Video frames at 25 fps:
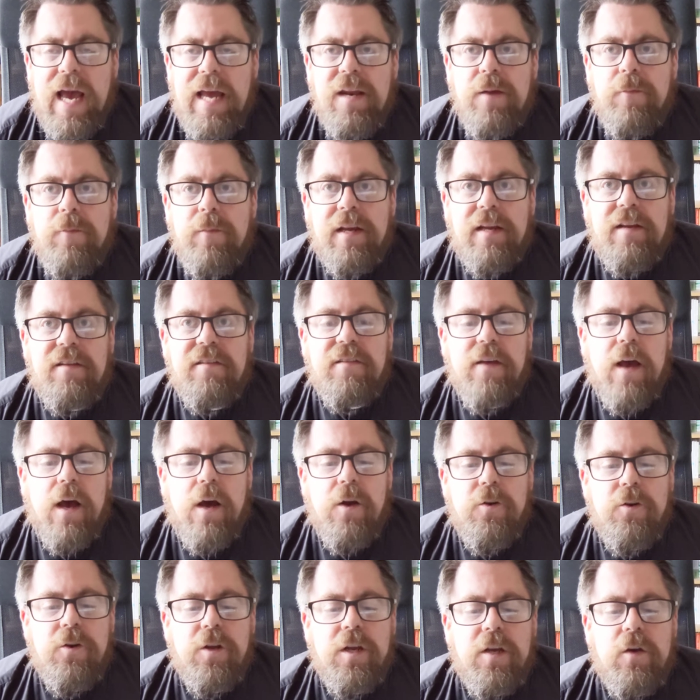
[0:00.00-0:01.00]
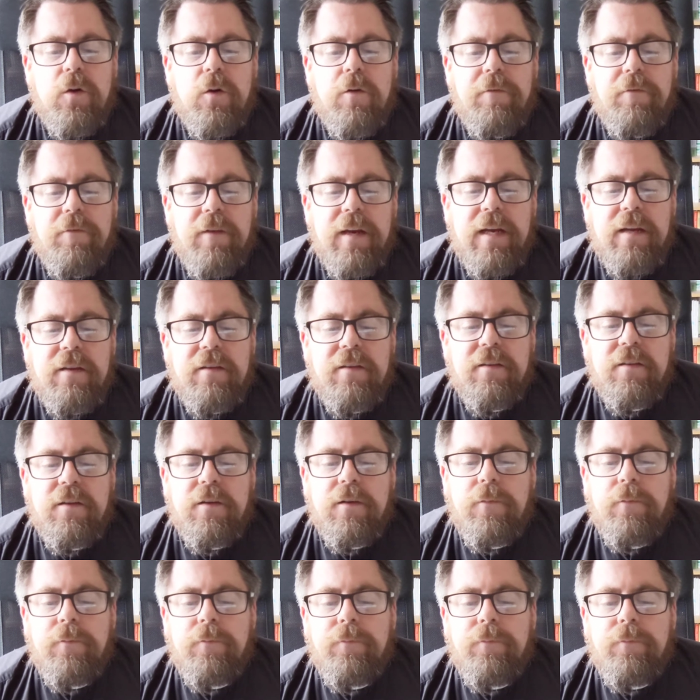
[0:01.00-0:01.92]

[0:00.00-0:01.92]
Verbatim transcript: enemies under your feet.